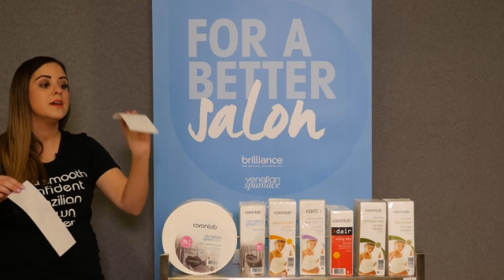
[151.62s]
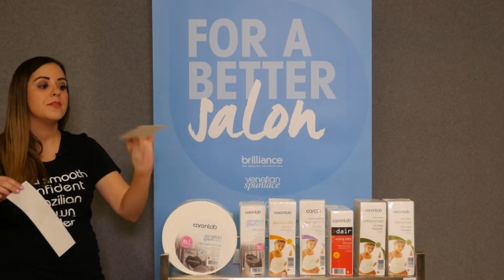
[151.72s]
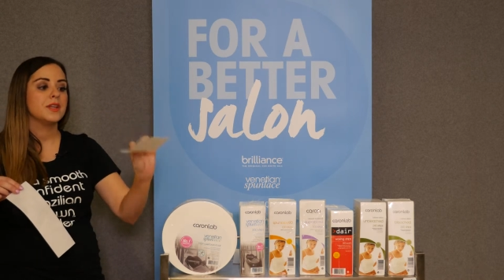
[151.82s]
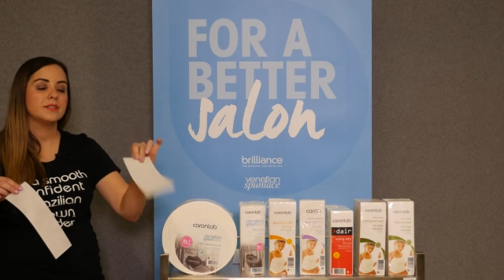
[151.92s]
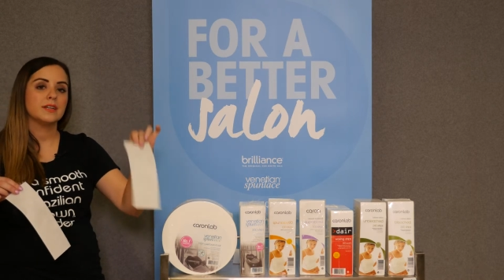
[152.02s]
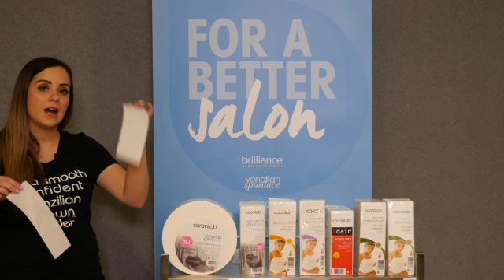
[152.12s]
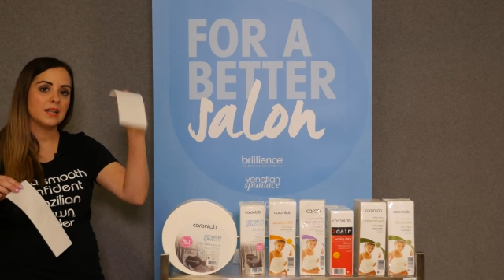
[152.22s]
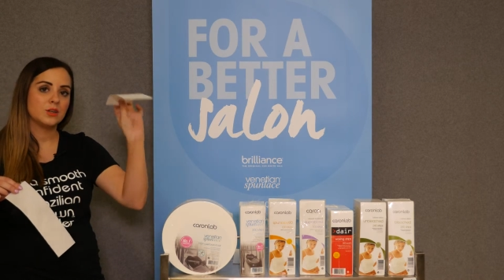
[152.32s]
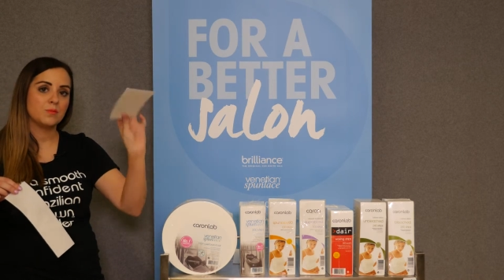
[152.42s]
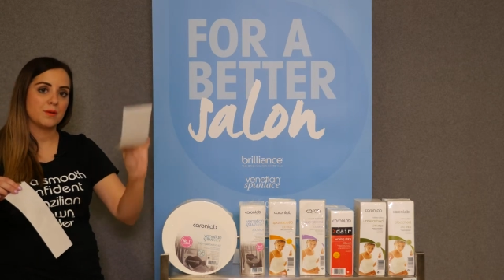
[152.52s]
that's
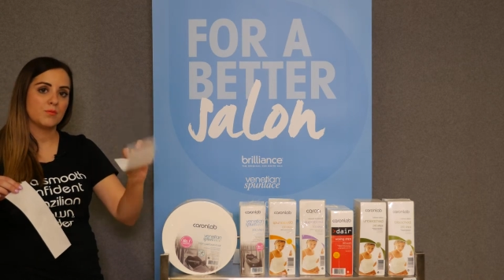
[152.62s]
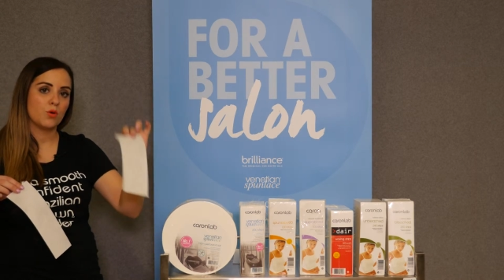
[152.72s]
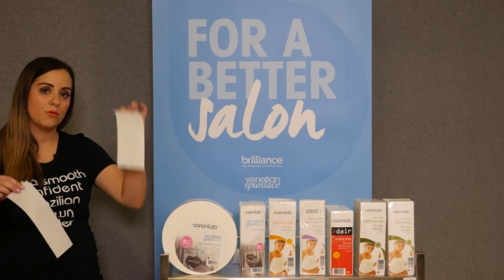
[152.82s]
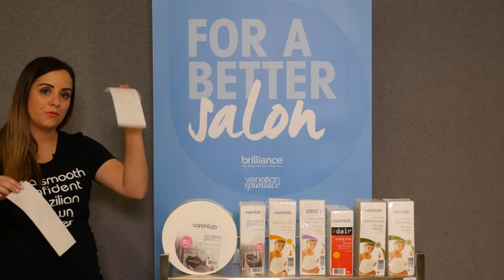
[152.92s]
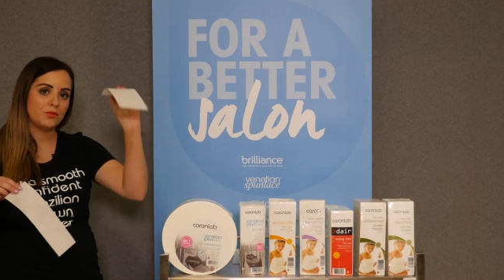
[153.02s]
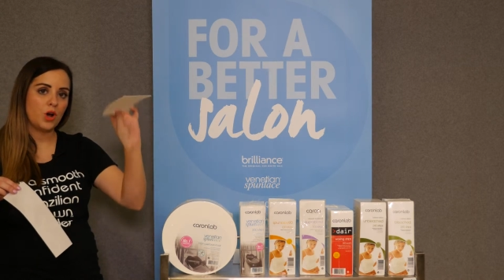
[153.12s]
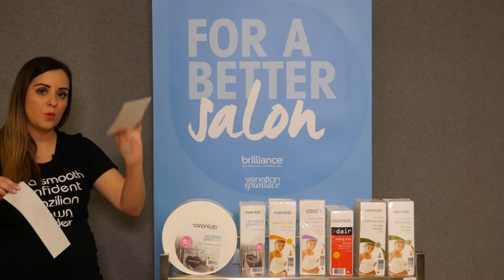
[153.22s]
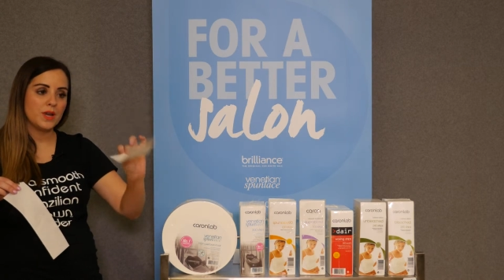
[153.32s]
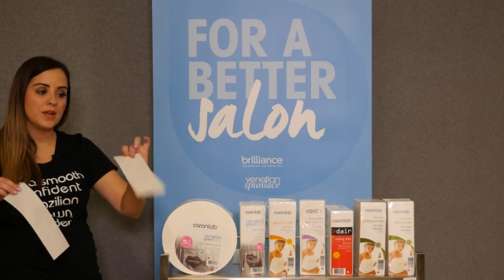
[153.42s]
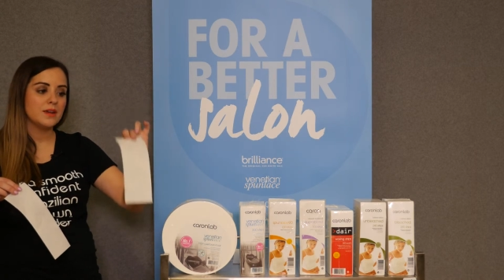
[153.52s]
a little bit more
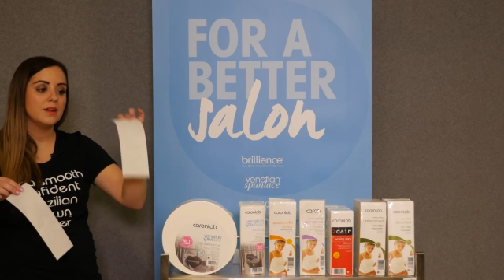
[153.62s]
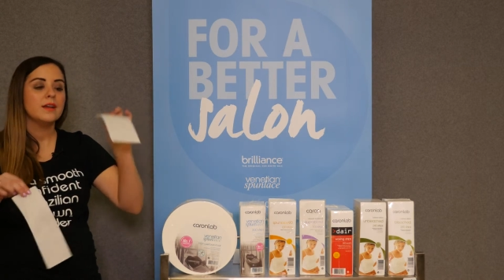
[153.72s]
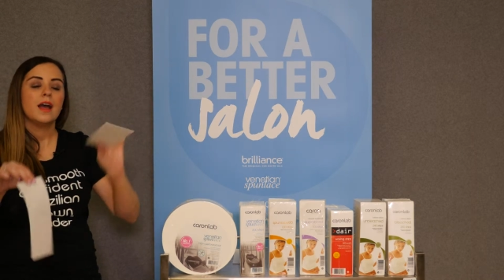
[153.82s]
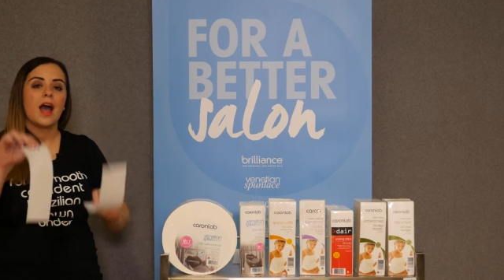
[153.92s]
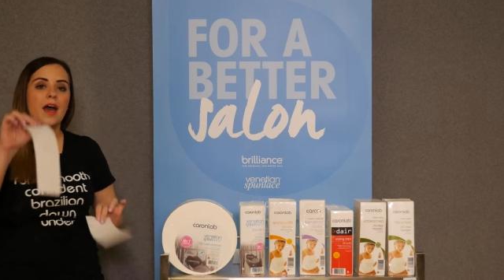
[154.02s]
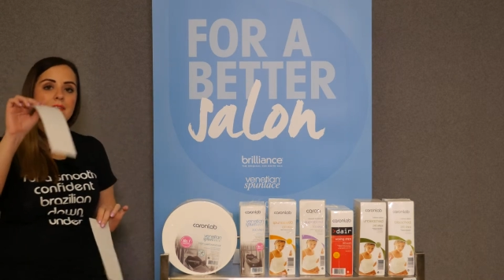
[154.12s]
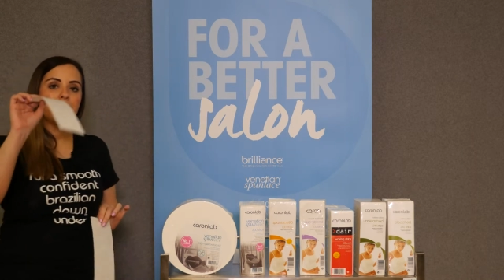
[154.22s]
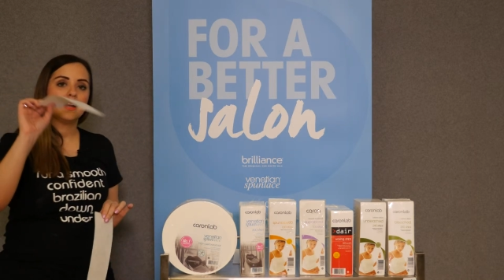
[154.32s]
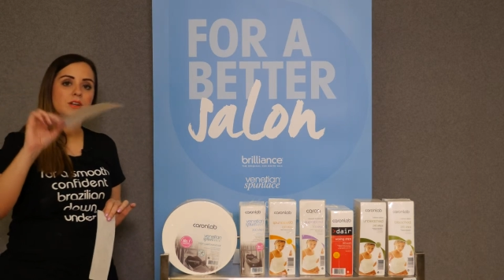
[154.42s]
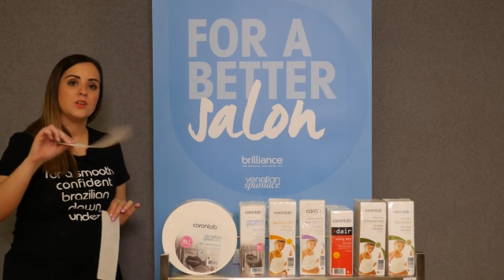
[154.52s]
flowy, and
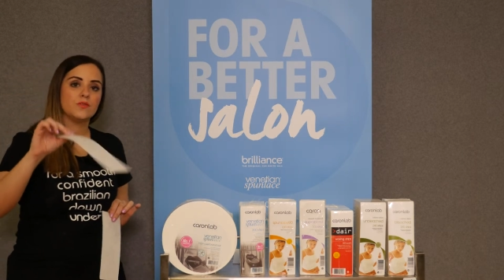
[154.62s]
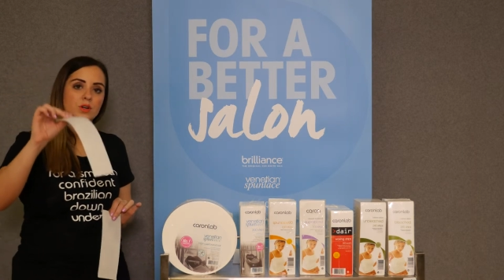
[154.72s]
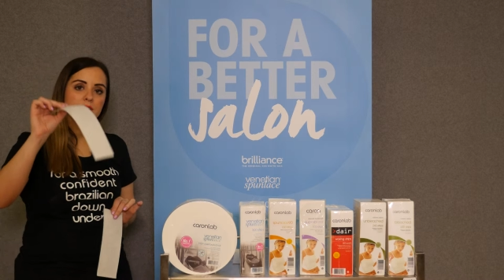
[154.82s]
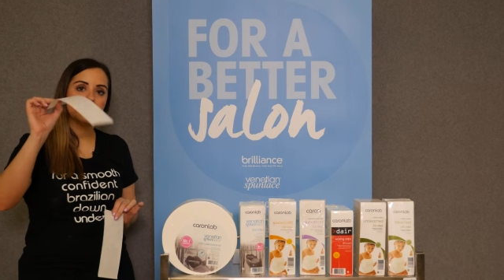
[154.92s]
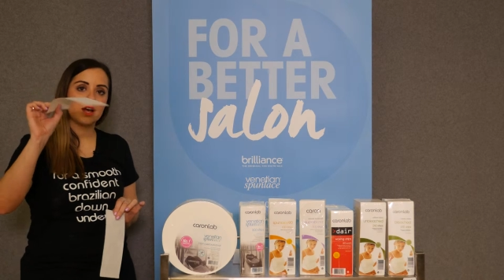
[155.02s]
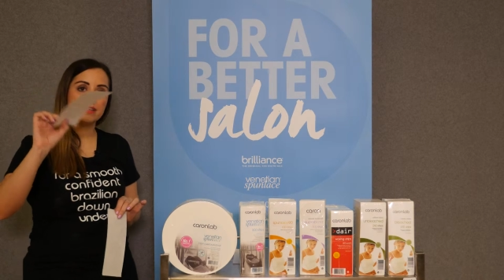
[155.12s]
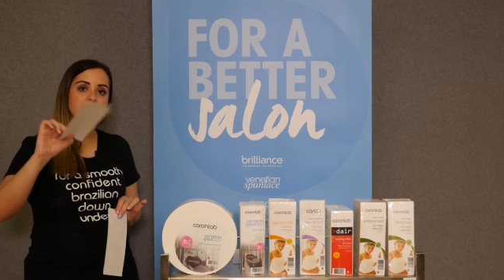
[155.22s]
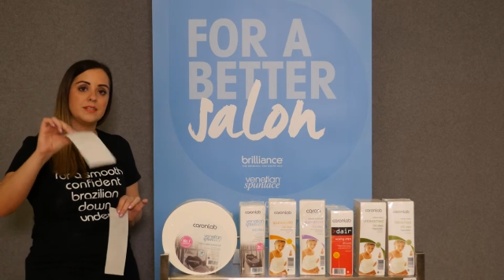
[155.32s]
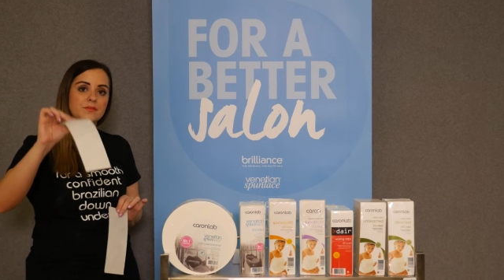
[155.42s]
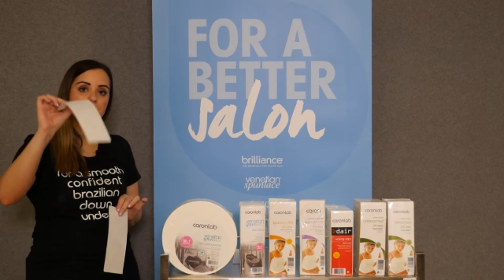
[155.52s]
then you've got a slightly
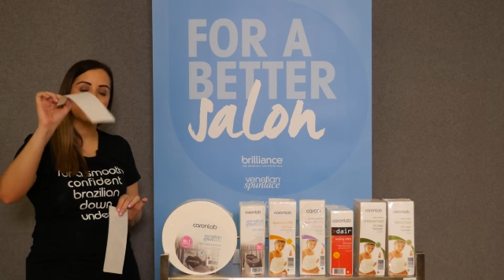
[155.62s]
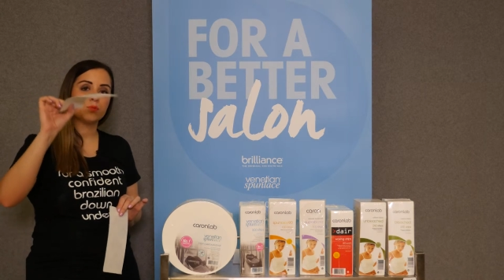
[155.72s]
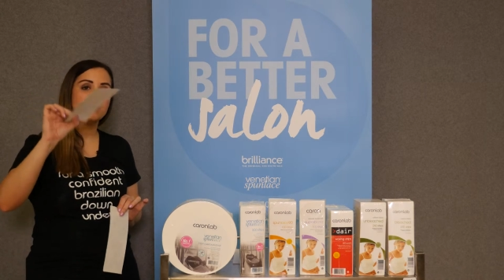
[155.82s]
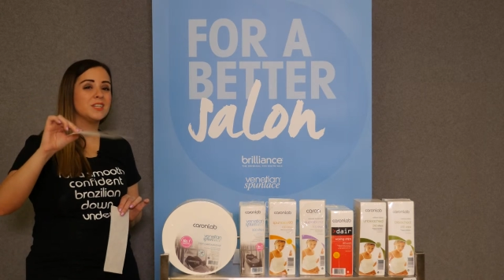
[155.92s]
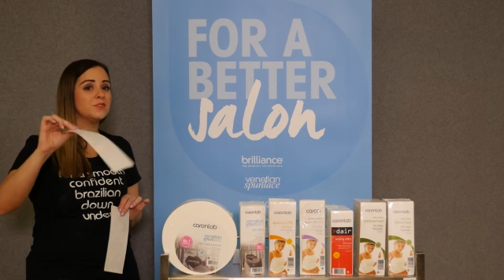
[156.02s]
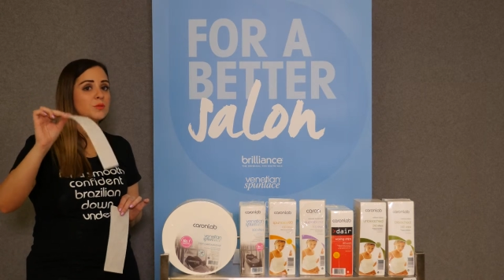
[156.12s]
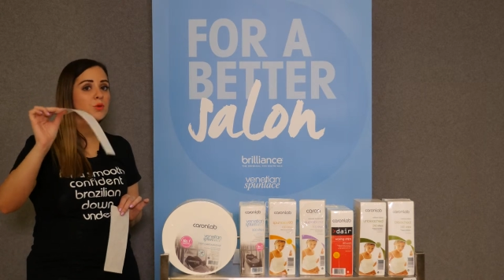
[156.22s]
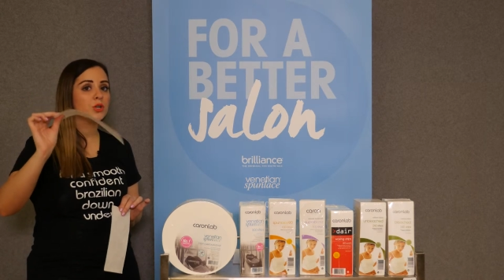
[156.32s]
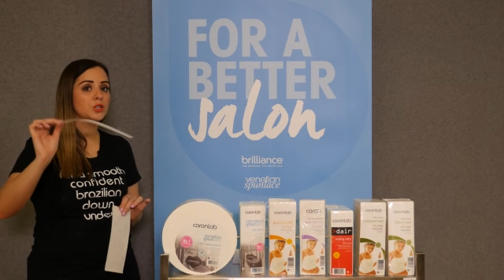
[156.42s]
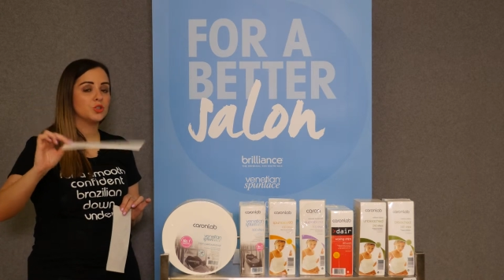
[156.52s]
stiffer strip, which gives you
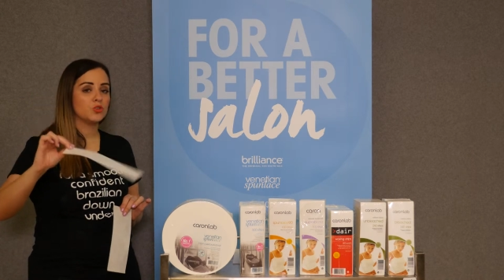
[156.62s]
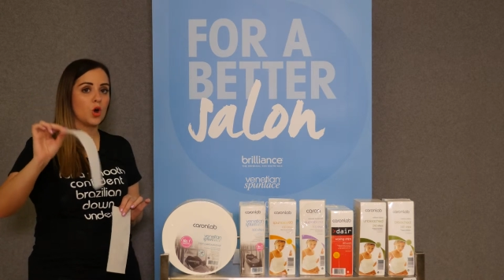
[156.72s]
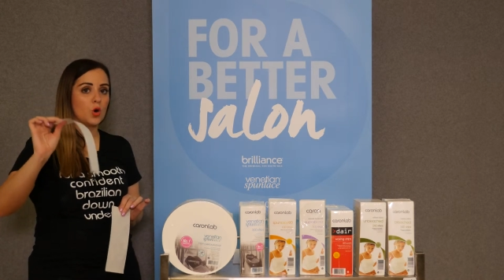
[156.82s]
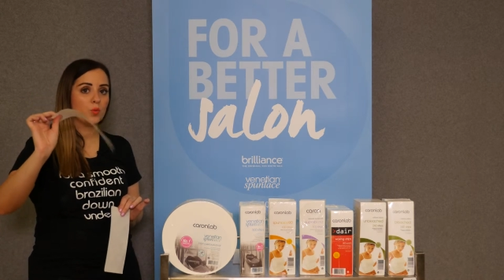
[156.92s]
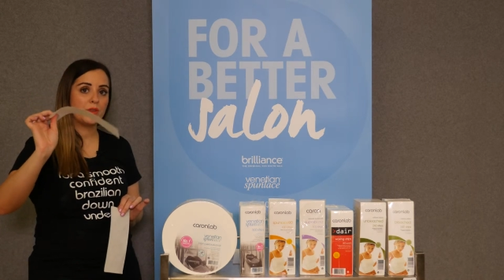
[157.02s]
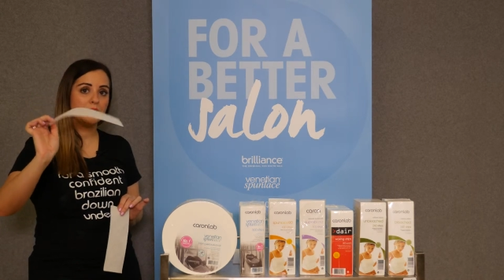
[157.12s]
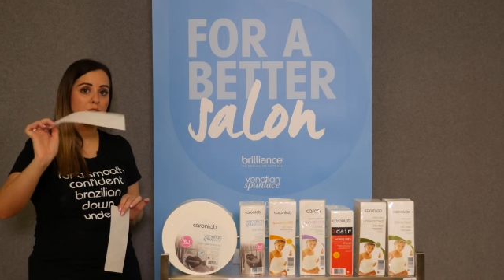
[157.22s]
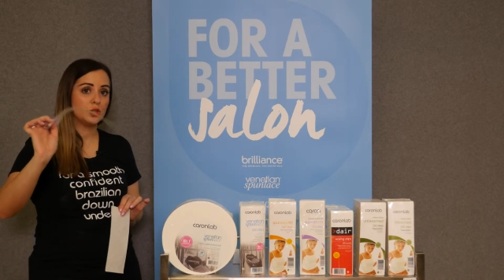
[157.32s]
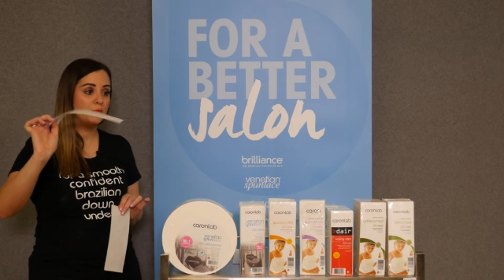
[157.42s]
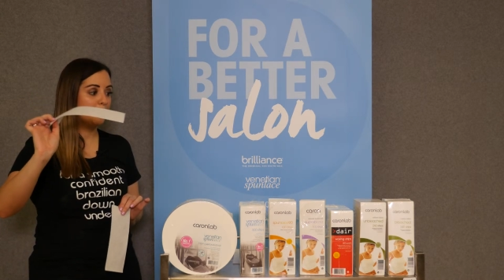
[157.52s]
more control with the
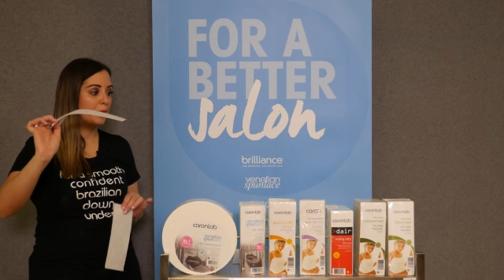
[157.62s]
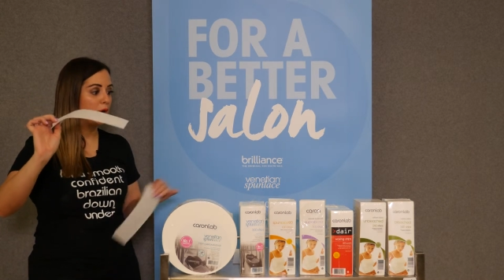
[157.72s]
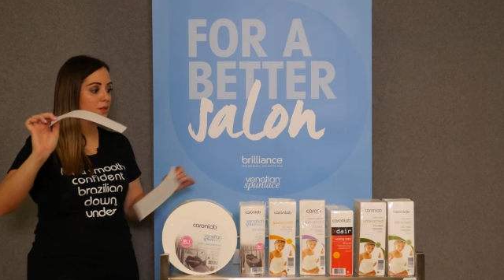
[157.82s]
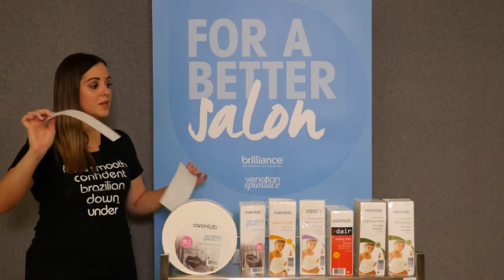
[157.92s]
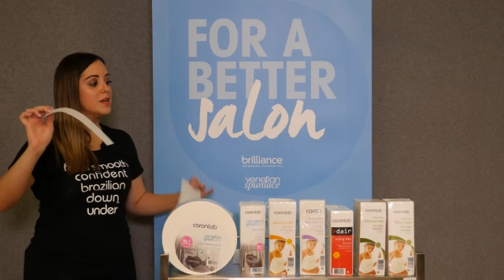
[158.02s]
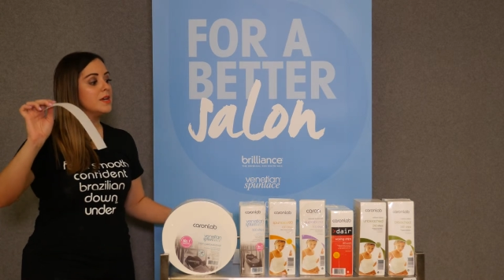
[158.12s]
Super Bond.